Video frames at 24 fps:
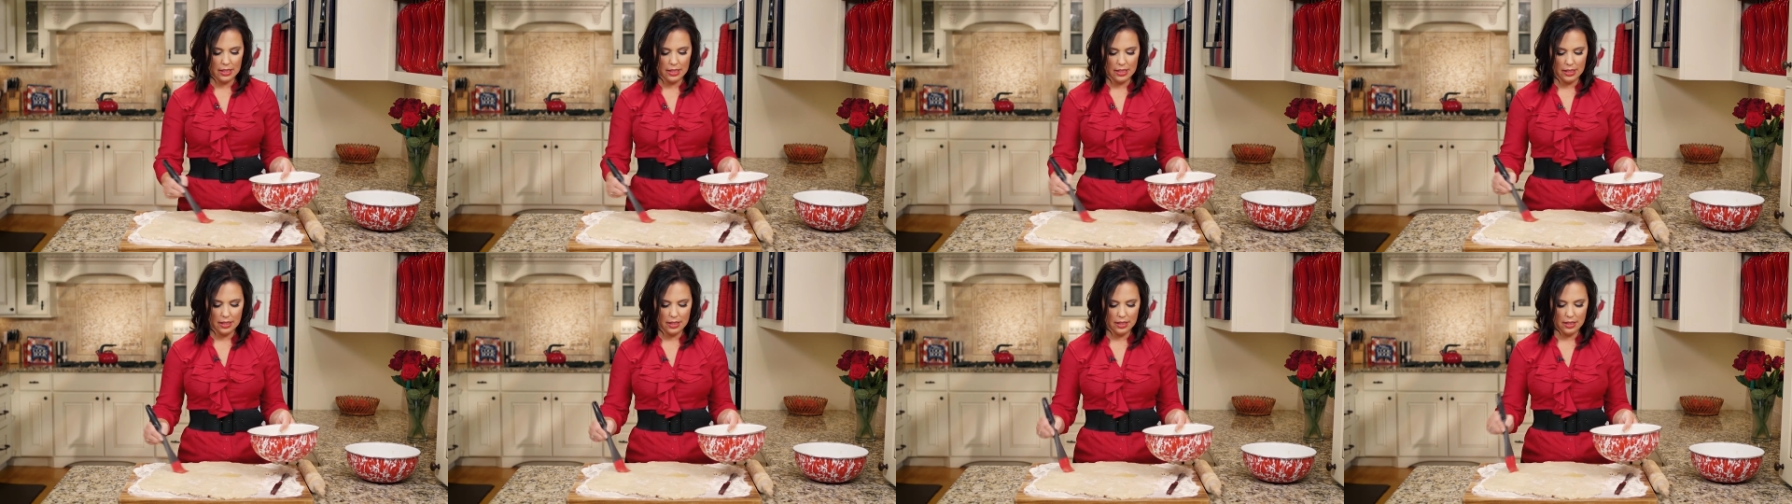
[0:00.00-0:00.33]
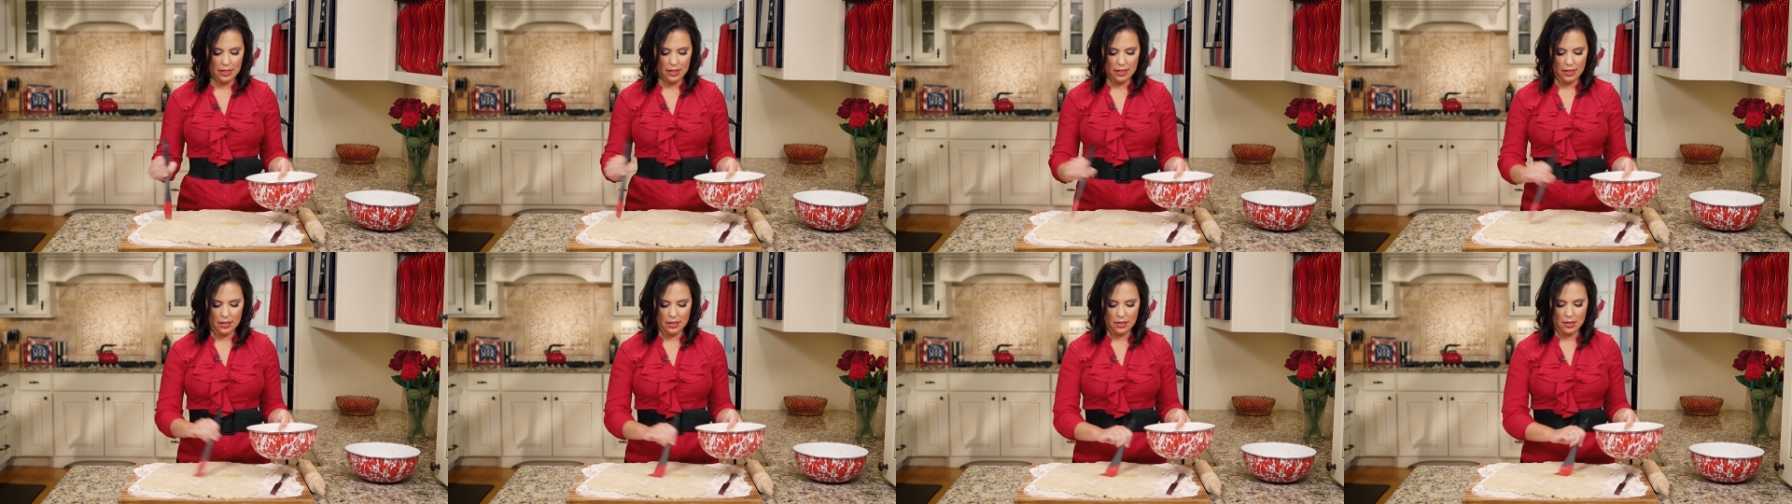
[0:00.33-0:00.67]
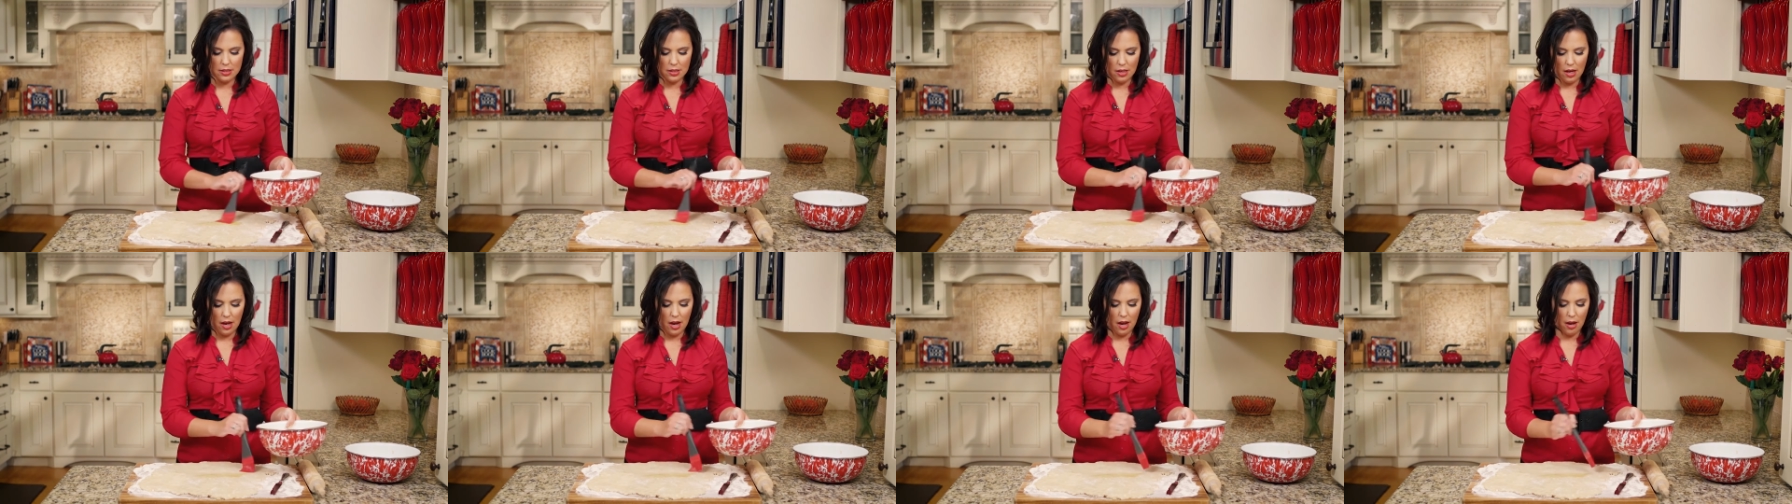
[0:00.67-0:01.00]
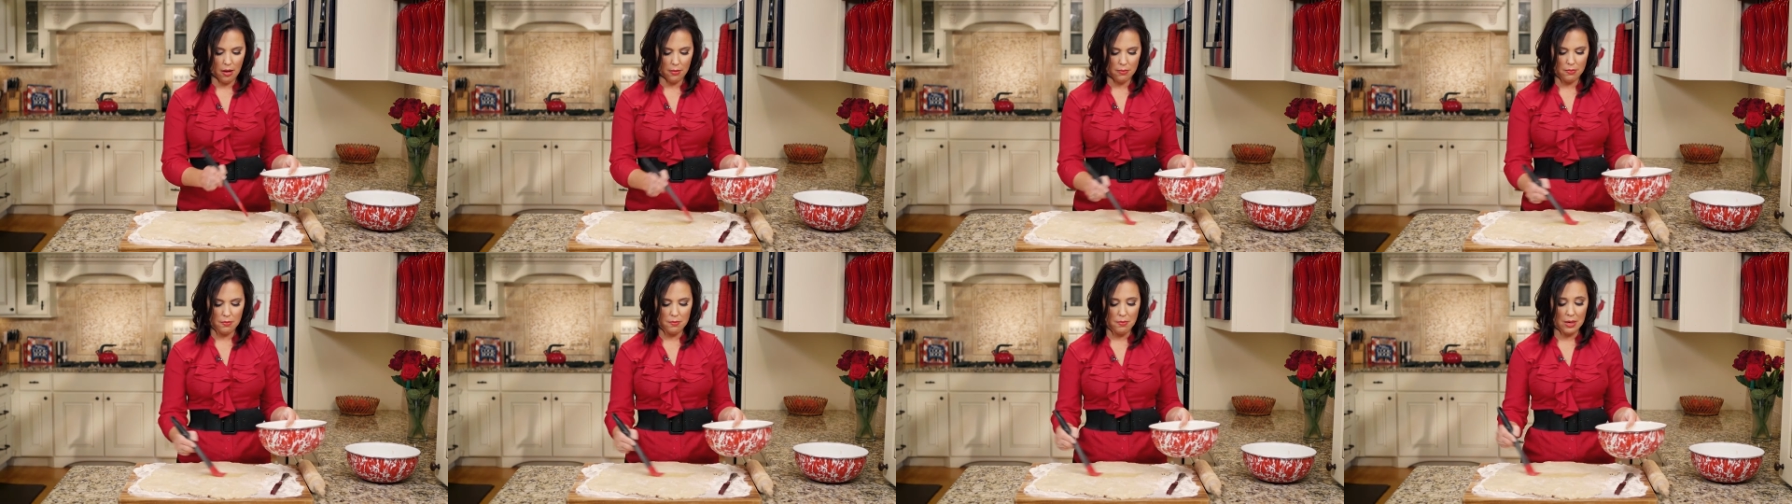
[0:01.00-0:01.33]
it is
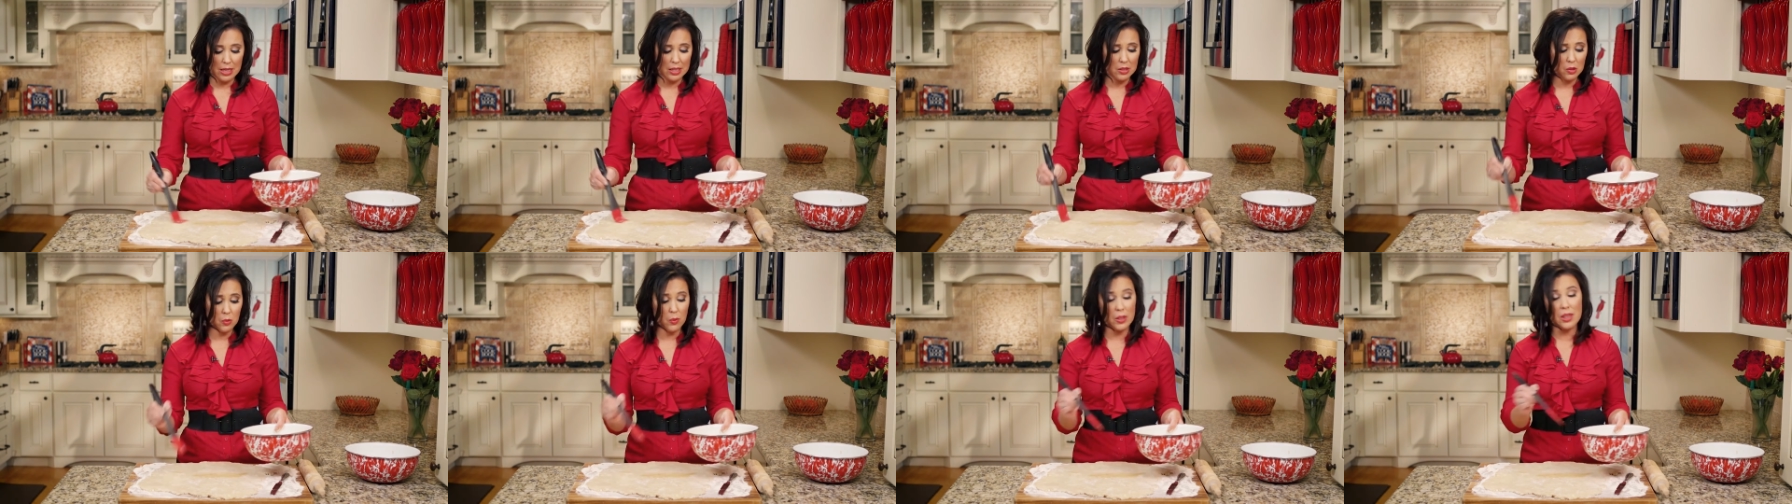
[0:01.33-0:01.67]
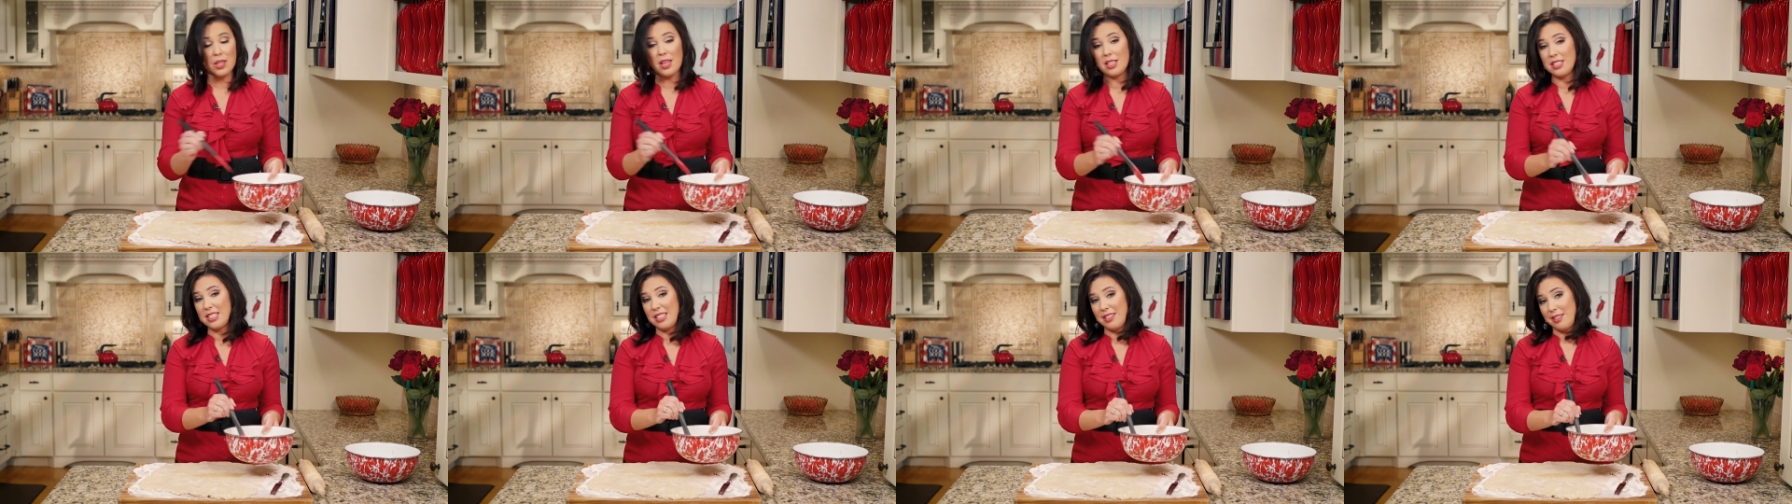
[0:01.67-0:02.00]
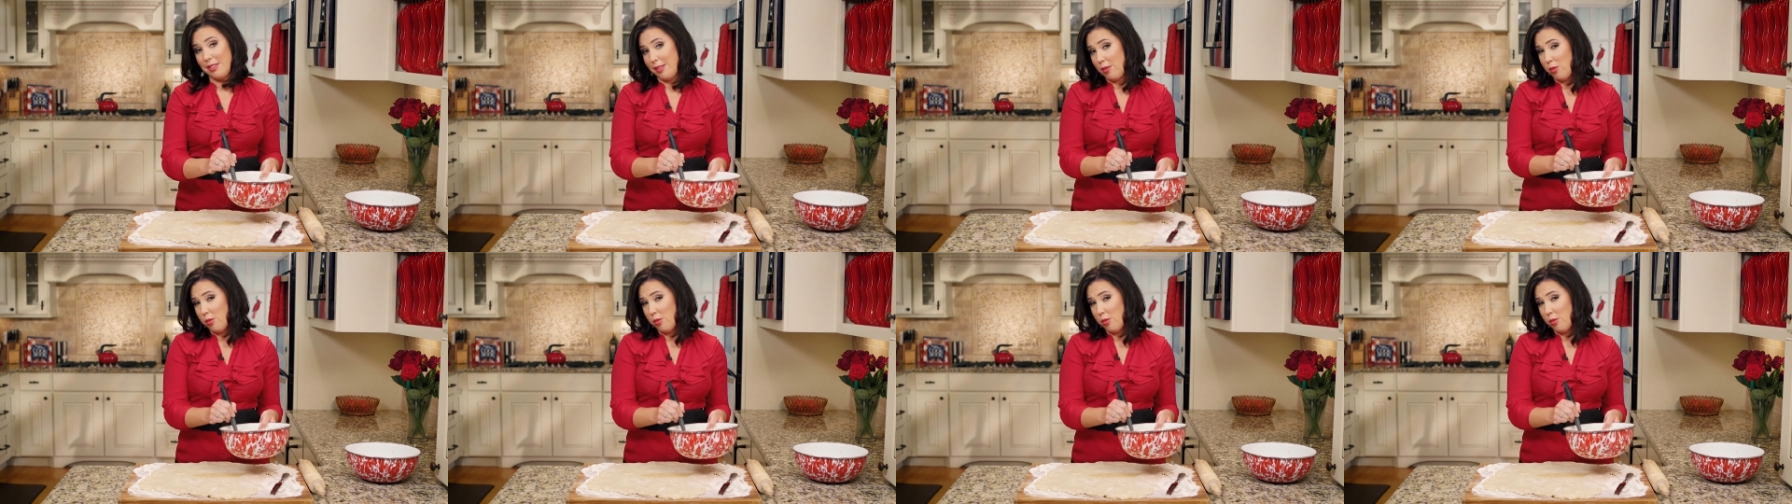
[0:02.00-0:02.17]
mixed with a 1.5